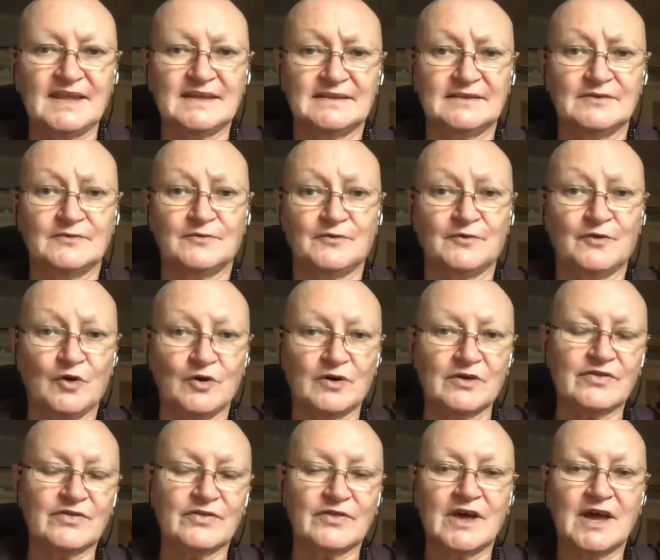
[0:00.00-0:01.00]
The
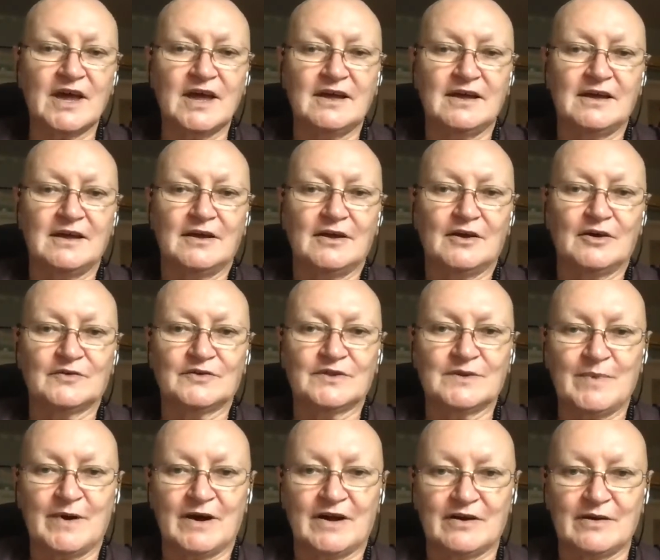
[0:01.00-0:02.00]
fourth of the
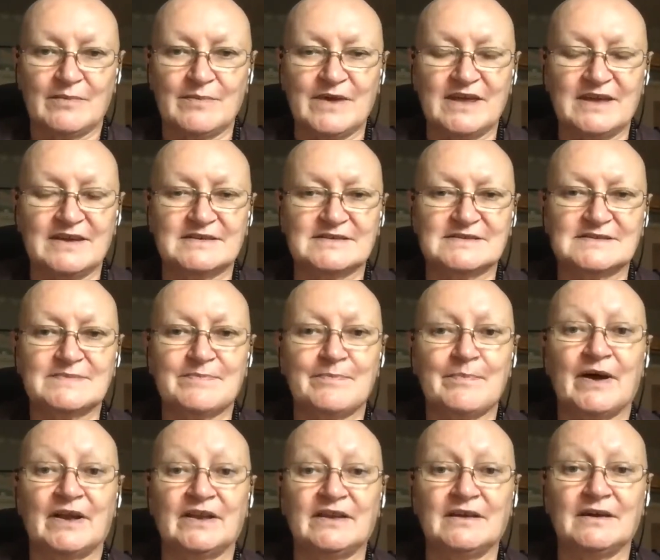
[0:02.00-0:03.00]
parami is
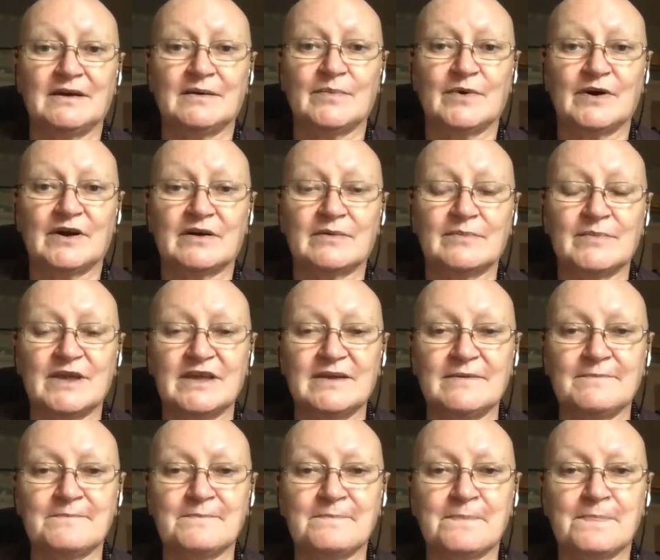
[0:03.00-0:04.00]
Panya-pāramī,
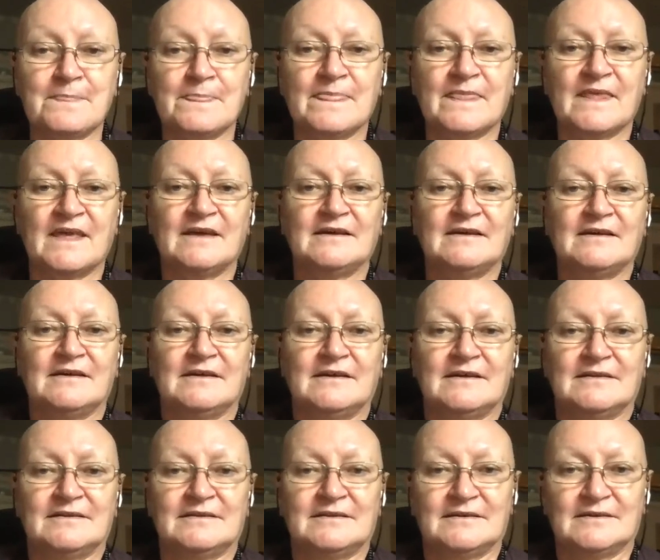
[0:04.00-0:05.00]

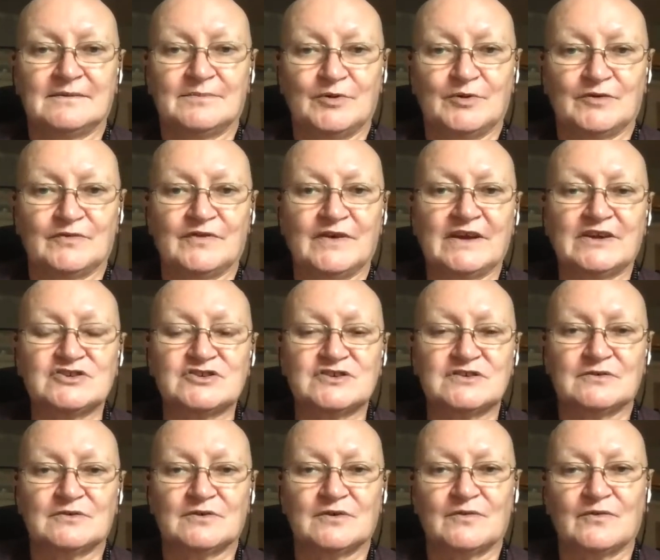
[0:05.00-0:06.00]
the perfection
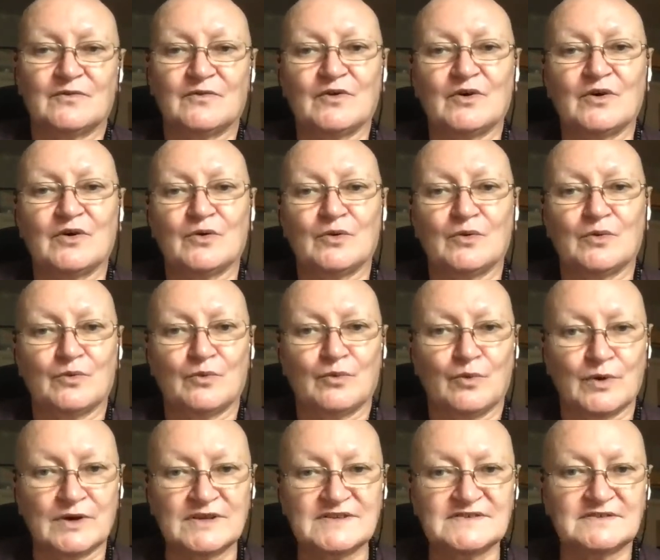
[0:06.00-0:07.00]
of
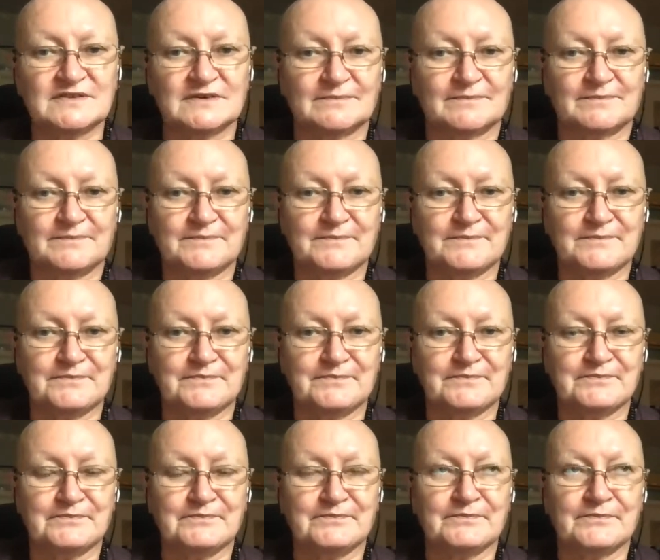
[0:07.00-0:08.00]
wisdom.
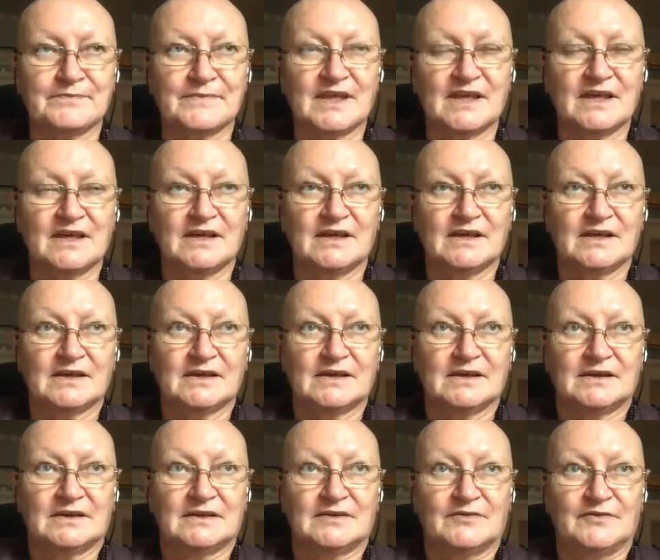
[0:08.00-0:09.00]

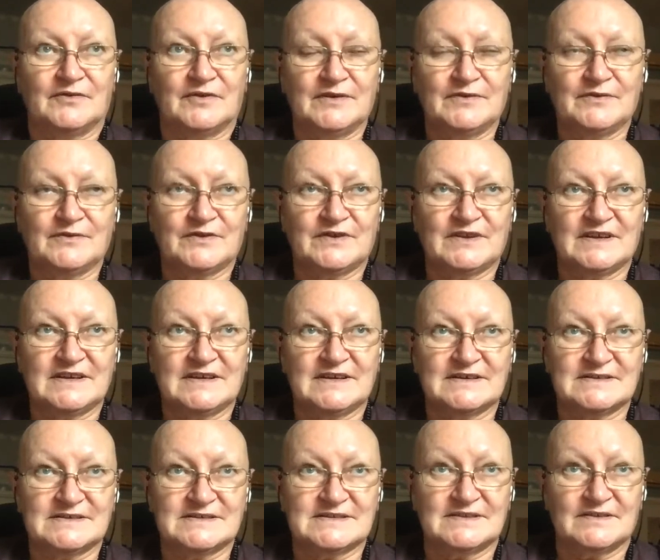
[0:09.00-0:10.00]
The fifth
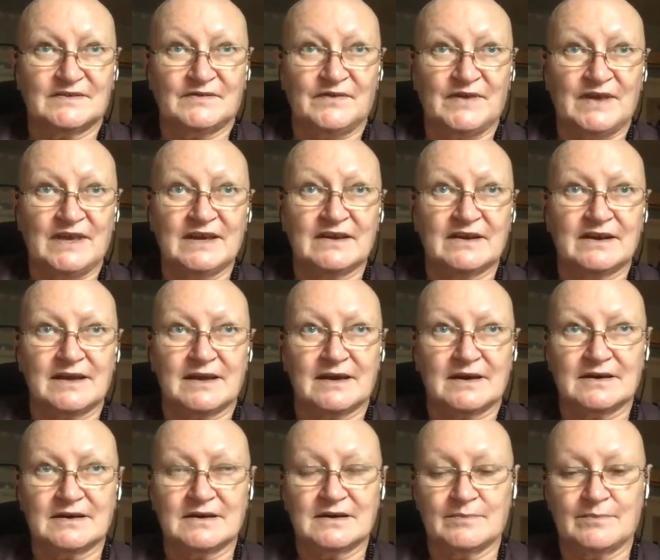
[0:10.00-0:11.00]
is
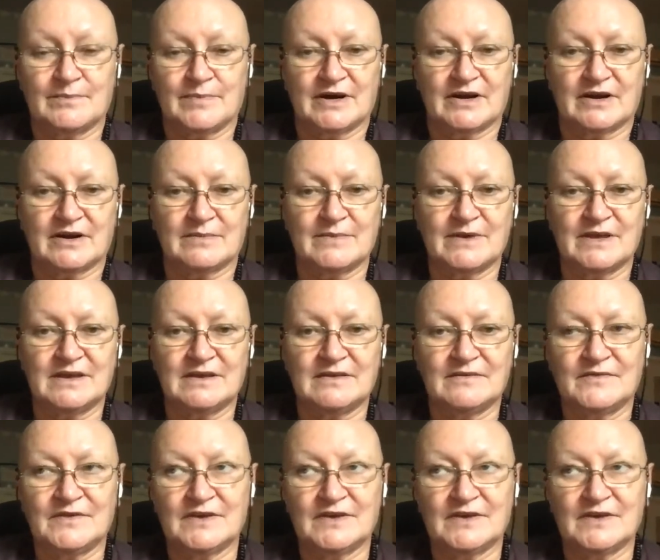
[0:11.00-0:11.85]
Virya-pāramī.